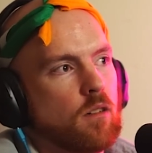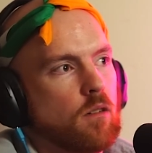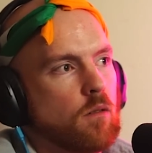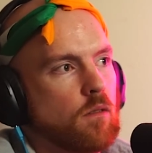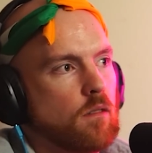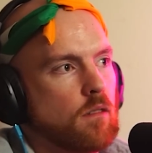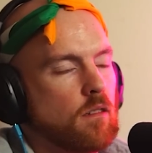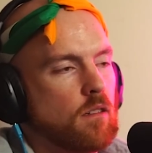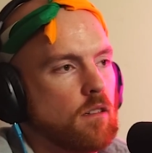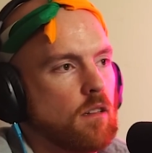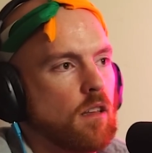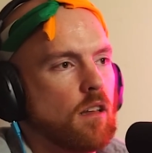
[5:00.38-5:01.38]
So you,
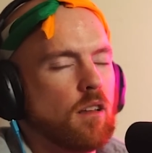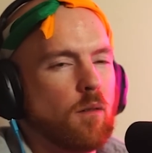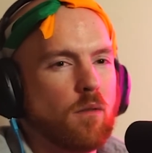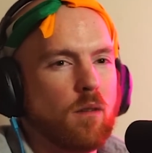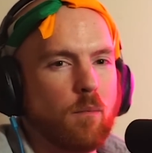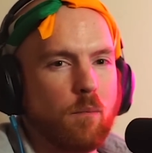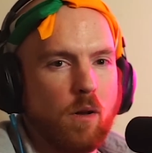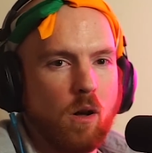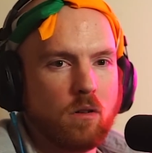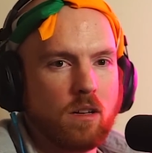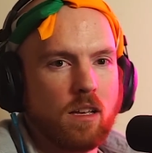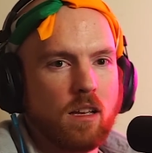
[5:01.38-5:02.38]
and then the
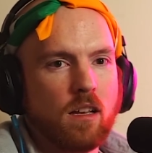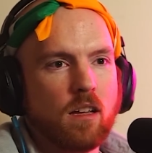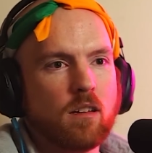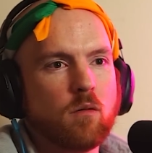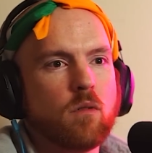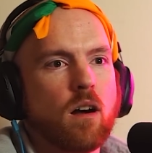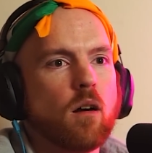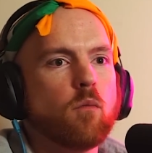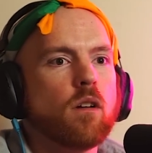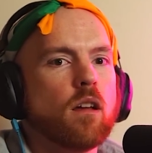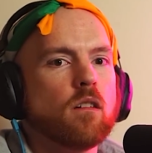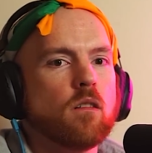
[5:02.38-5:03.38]
milking.
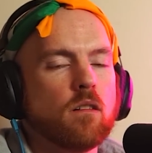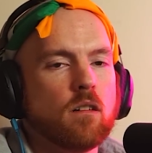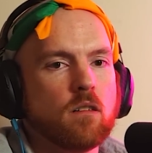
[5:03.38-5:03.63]
What I don't